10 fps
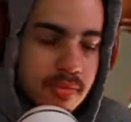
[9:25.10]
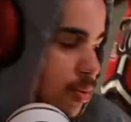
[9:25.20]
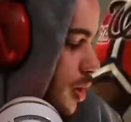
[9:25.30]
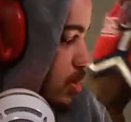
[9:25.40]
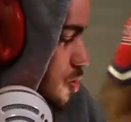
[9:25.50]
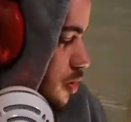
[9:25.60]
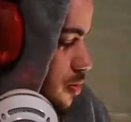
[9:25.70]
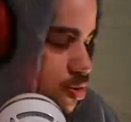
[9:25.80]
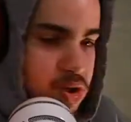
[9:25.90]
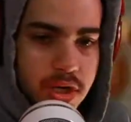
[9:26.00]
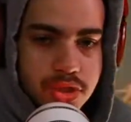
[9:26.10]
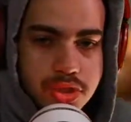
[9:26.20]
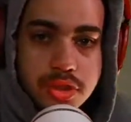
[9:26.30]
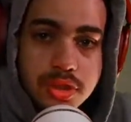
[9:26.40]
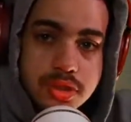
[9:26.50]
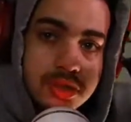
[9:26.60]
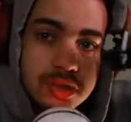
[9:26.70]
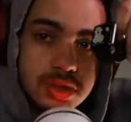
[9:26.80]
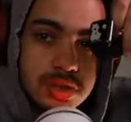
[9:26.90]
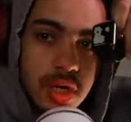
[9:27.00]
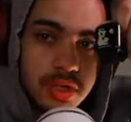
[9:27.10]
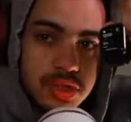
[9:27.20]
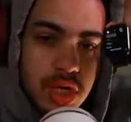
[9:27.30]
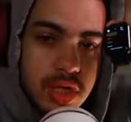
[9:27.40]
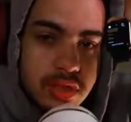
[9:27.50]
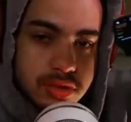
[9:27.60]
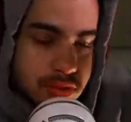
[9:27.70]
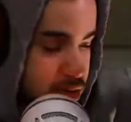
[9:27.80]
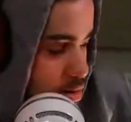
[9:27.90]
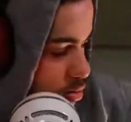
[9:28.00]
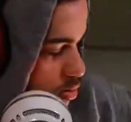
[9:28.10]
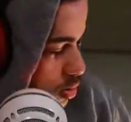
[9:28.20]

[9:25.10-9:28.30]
My watch on the charger. On the charger, you know.